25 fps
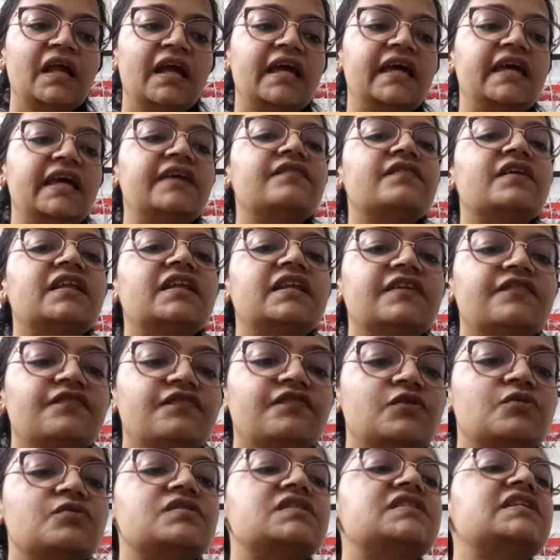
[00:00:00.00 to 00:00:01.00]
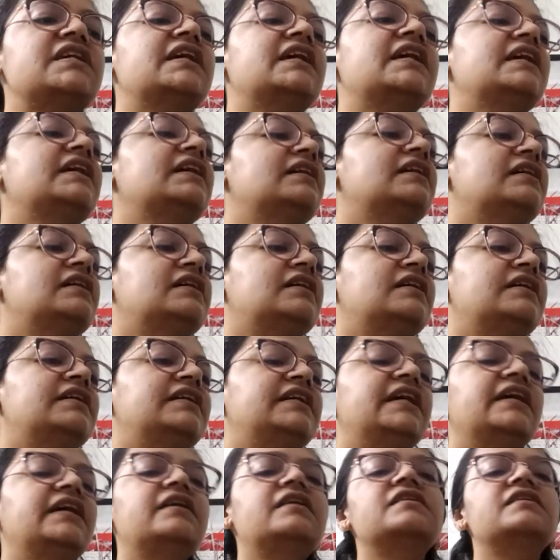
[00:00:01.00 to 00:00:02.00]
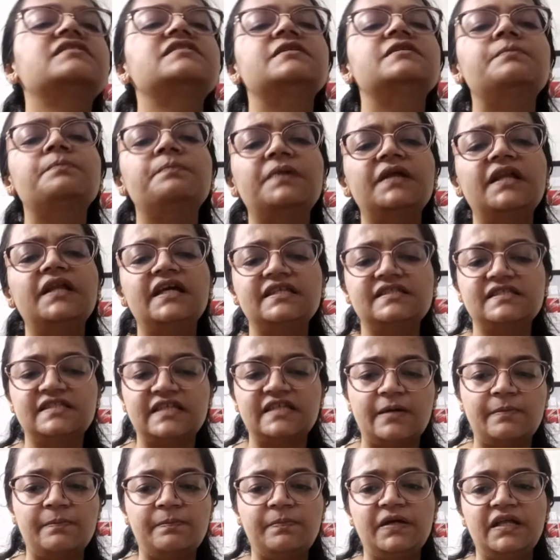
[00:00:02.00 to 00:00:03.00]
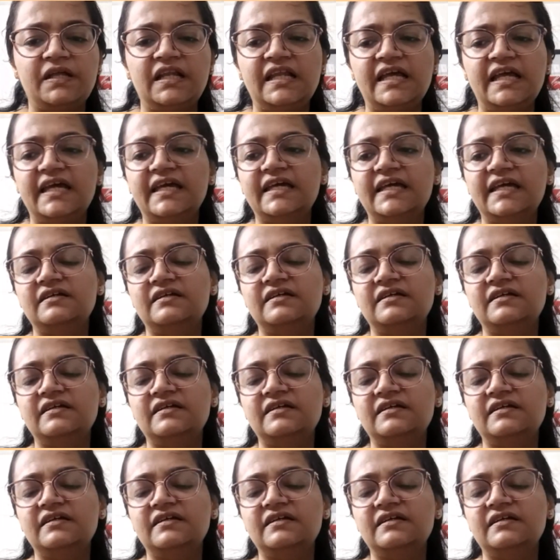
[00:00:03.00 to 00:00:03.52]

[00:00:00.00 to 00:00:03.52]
Even if you say, take a simple example like